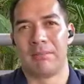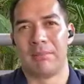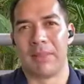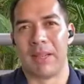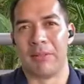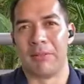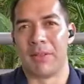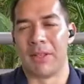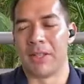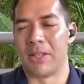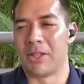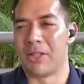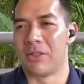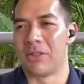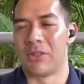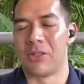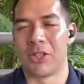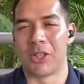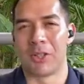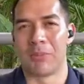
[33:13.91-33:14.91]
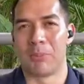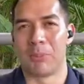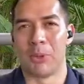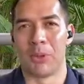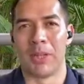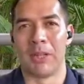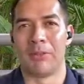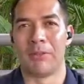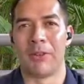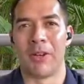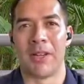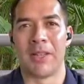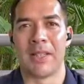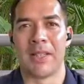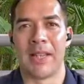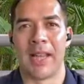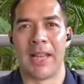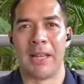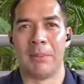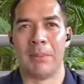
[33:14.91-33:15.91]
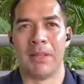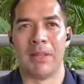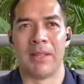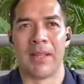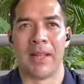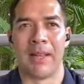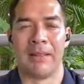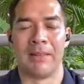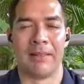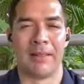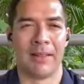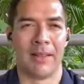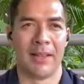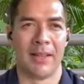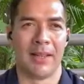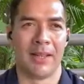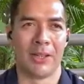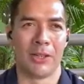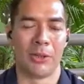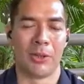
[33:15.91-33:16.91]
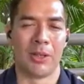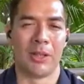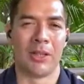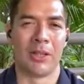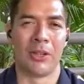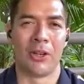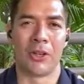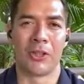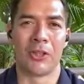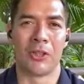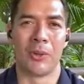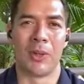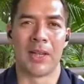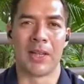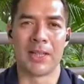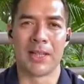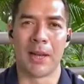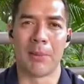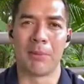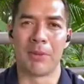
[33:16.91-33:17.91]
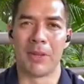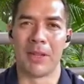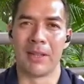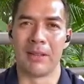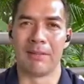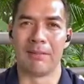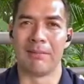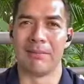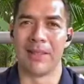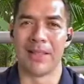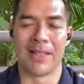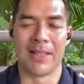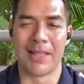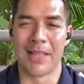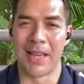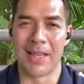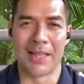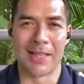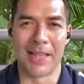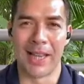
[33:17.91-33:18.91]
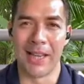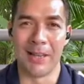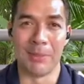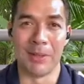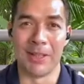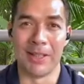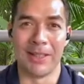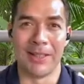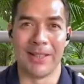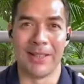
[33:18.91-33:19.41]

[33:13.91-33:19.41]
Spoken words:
If it's just purely for entertainment, then you either got to accept that this is entertainment